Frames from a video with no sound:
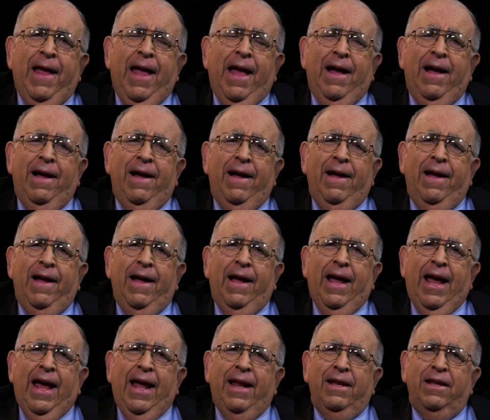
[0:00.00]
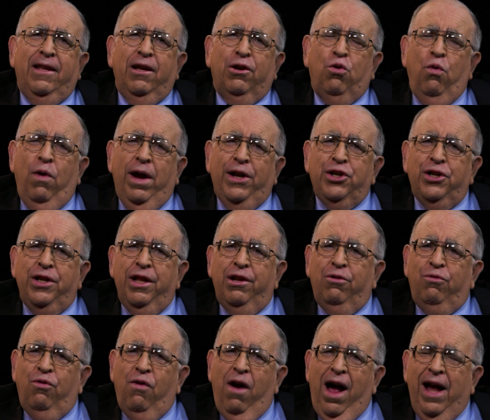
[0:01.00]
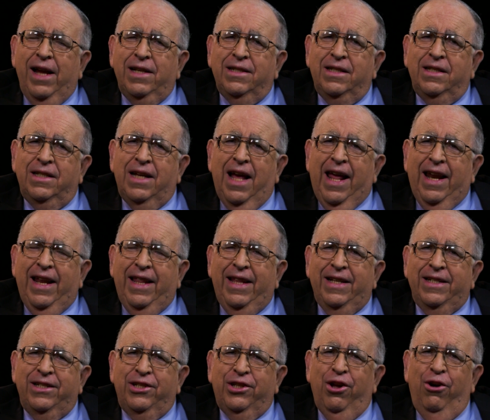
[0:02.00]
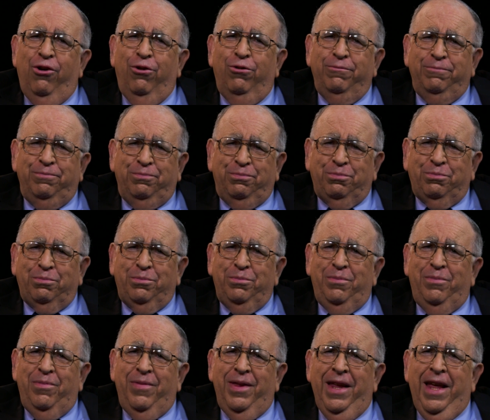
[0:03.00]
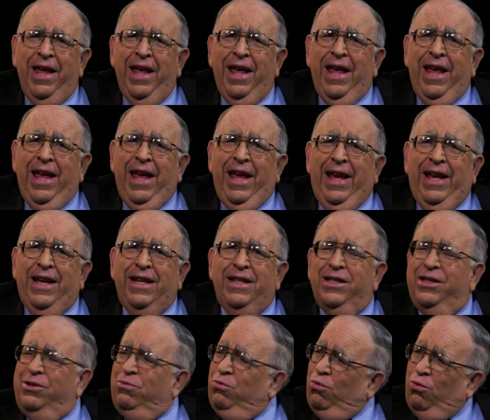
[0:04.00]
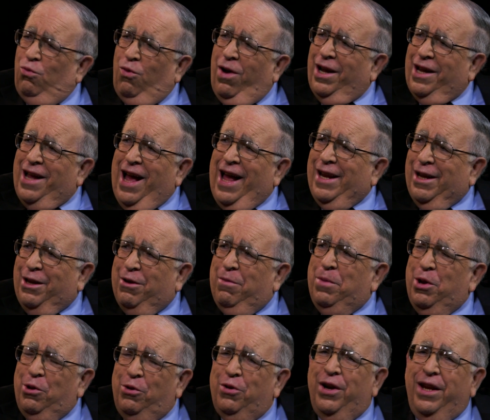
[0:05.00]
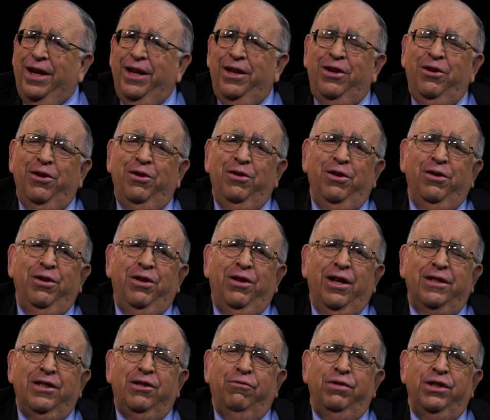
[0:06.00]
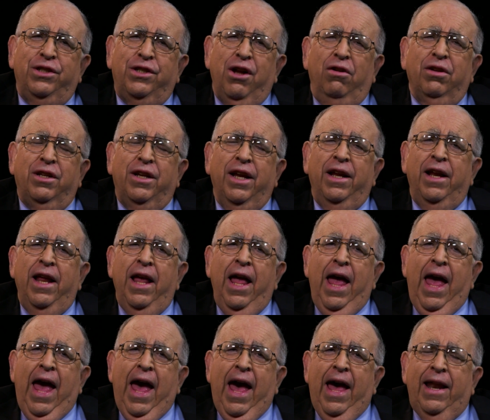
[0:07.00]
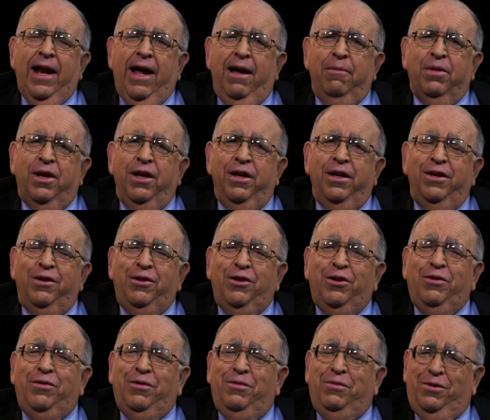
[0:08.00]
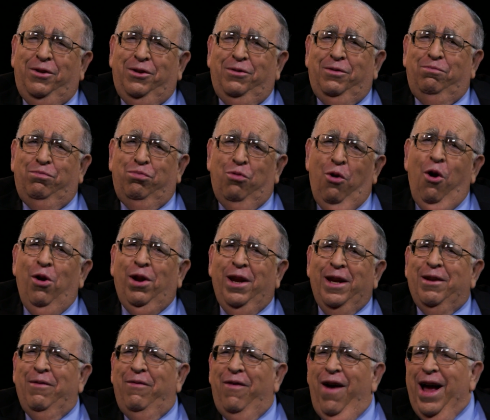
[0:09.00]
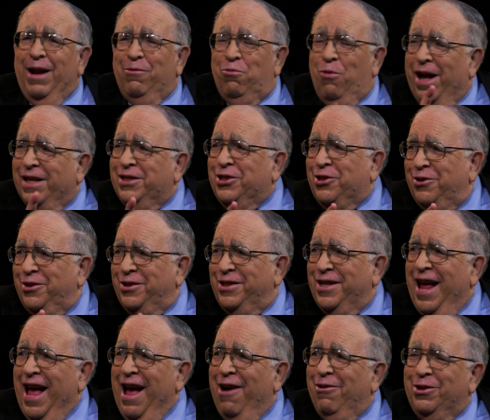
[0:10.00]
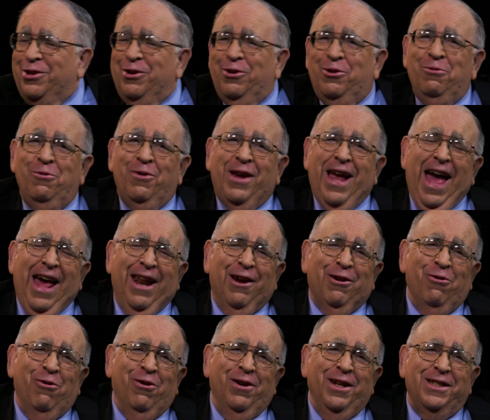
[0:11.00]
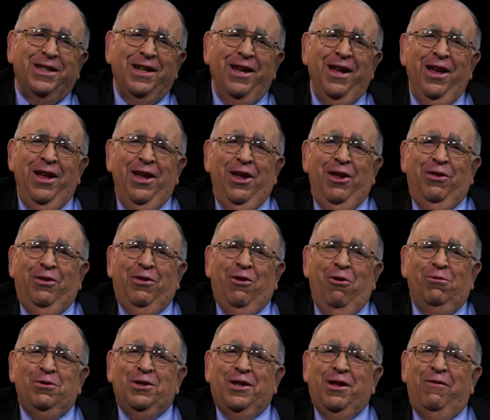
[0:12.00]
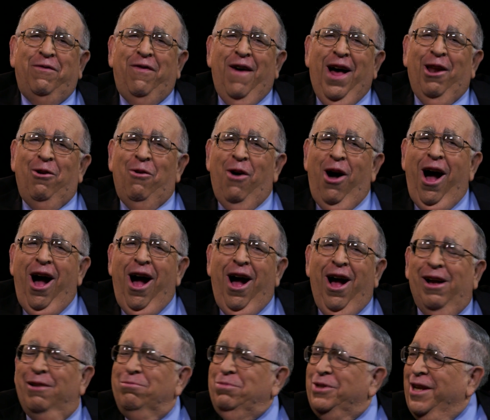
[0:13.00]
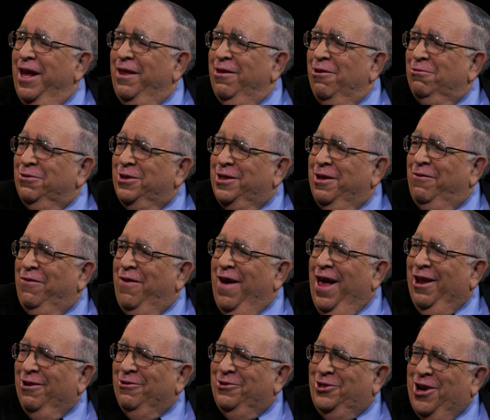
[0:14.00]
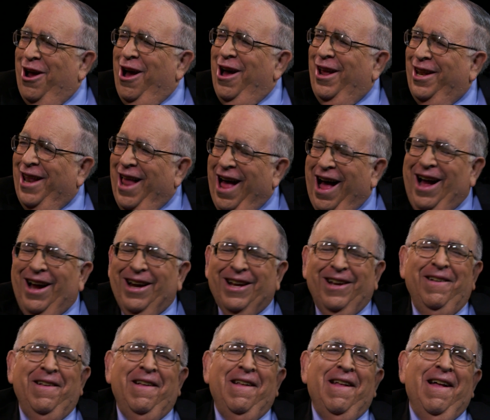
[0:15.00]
And the question that arises out of this, though, is what kind of community does it result in? And I'm going to broadly divide Westerns now into two categories, those that follow Hobbes and those that follow John Locke.